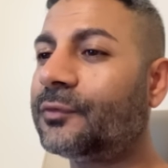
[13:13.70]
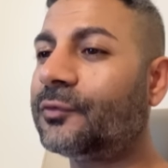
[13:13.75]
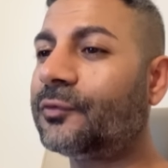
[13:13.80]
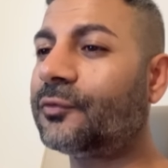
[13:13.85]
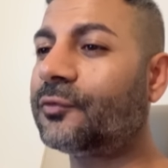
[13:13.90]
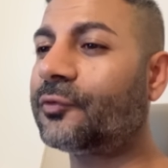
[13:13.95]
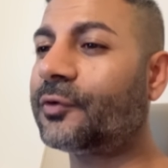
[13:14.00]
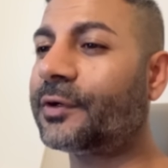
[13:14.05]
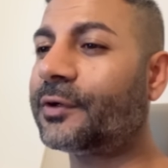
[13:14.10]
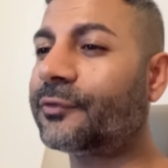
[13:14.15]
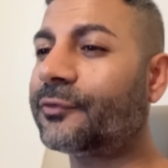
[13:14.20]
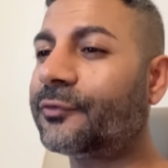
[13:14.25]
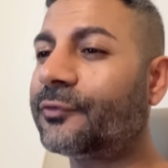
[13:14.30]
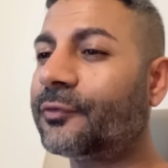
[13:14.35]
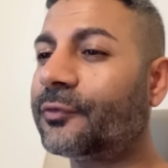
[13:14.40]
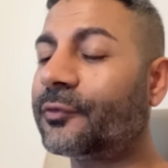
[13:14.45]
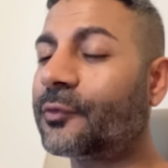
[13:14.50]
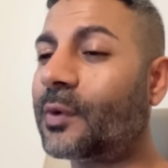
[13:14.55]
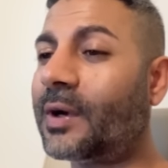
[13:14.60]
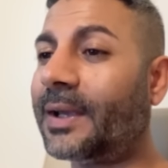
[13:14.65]
trying to
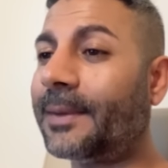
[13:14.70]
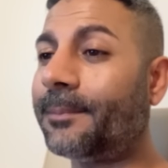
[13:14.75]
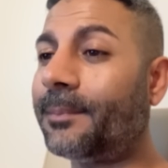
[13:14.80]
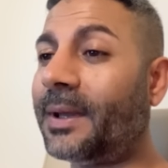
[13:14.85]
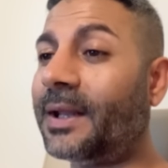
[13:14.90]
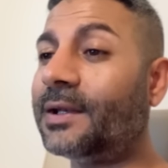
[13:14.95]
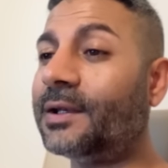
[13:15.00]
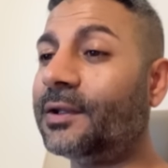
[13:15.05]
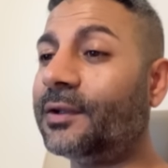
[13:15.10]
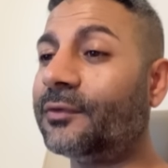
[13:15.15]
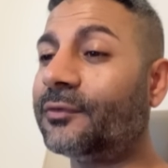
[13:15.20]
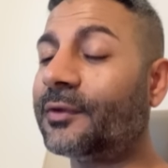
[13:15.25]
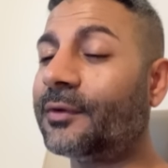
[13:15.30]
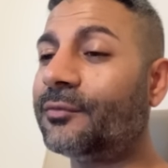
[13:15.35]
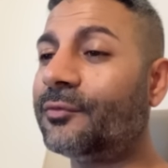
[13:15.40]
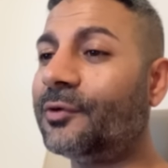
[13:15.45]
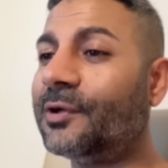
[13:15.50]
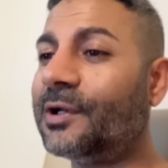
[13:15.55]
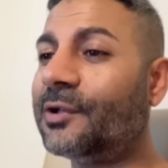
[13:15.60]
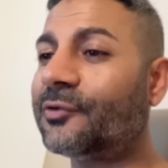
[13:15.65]
quite bendy because I'm
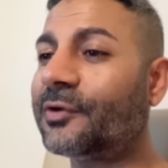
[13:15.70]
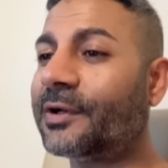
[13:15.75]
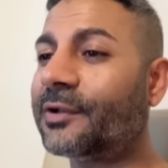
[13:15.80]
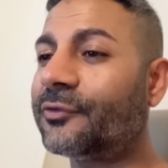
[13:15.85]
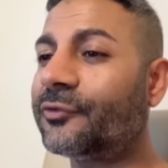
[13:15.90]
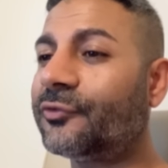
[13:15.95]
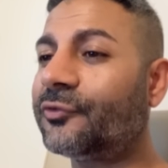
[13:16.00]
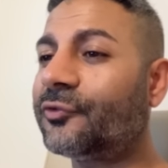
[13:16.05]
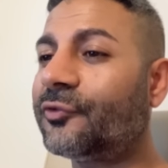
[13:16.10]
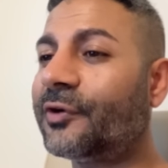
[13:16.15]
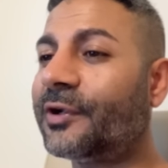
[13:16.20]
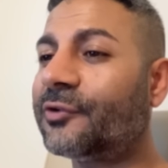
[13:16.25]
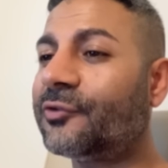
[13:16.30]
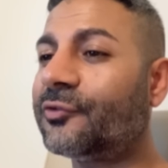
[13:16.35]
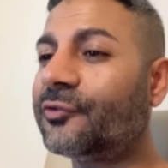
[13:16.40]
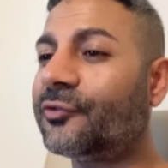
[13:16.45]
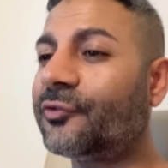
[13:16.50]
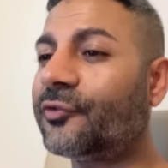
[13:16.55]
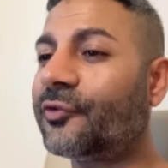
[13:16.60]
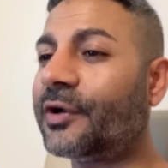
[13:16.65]
really trying to stretch and
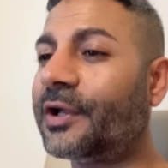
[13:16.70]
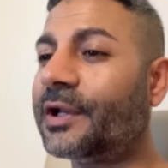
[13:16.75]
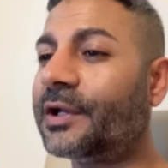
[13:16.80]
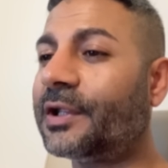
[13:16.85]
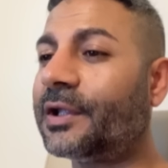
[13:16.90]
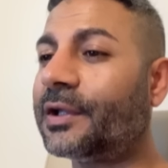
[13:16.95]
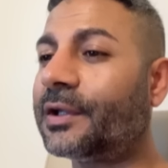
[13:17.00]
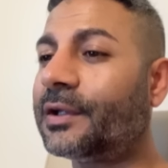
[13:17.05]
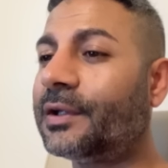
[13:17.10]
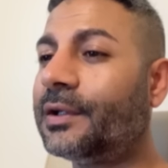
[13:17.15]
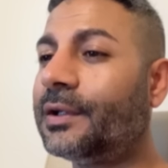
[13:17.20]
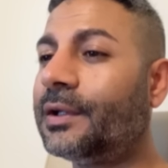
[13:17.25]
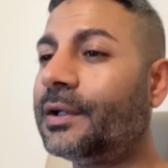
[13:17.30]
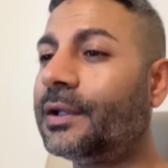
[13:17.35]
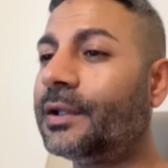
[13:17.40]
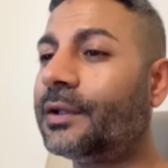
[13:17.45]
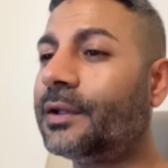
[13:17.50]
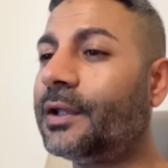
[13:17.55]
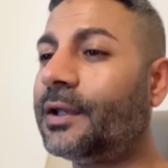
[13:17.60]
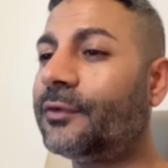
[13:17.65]
straighten it.
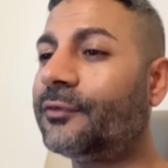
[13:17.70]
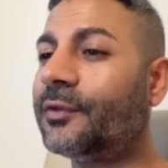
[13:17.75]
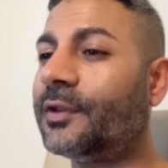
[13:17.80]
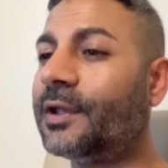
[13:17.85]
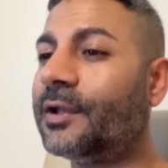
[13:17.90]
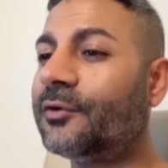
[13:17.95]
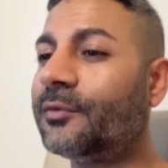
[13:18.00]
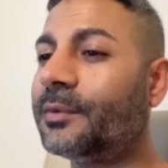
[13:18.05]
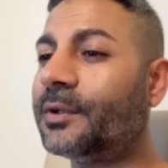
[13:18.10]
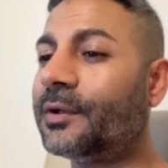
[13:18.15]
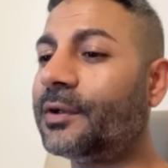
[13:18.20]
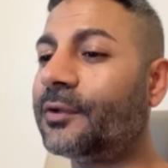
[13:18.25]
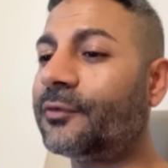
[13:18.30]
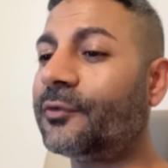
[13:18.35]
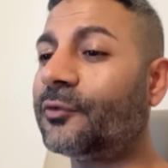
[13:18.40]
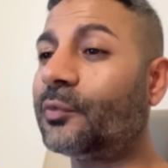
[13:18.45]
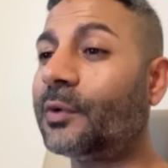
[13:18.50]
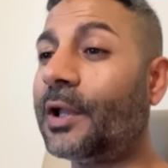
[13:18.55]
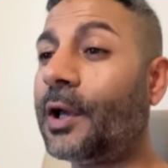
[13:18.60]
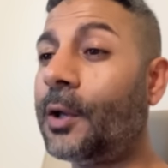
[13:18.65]
There's the eardrum in the
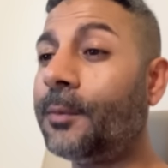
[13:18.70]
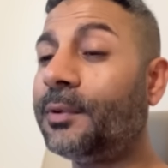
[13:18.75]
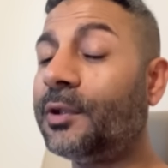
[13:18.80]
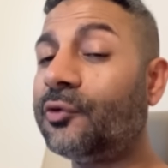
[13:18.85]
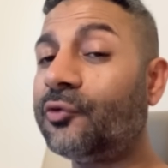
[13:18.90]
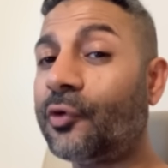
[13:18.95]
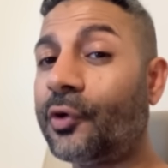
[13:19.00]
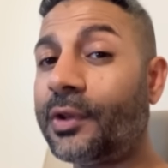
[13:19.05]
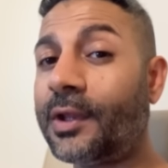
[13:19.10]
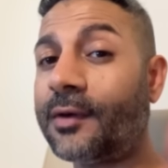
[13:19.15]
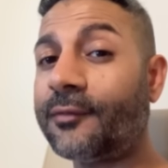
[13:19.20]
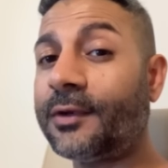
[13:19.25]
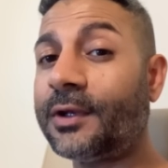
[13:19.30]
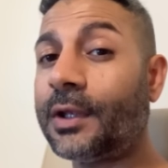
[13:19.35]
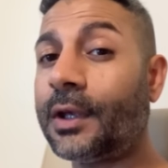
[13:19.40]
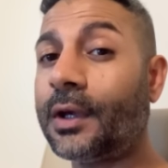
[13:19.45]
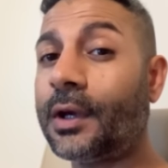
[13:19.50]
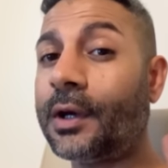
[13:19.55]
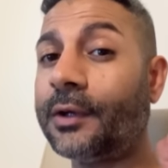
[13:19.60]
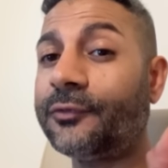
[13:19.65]
distance. Well, I hope you enjoyed that
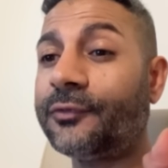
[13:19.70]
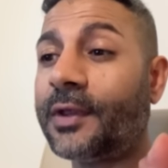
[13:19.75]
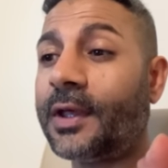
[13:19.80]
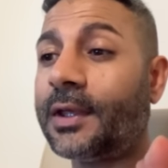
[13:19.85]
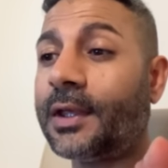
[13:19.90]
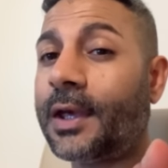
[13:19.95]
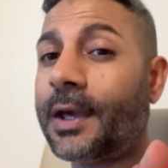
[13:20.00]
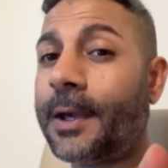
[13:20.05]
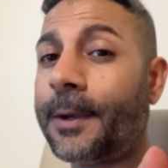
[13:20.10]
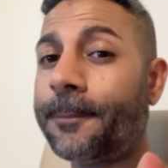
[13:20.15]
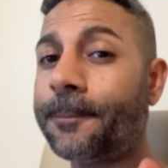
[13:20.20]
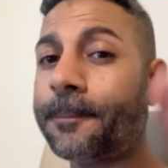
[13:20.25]
video, guys. Take care.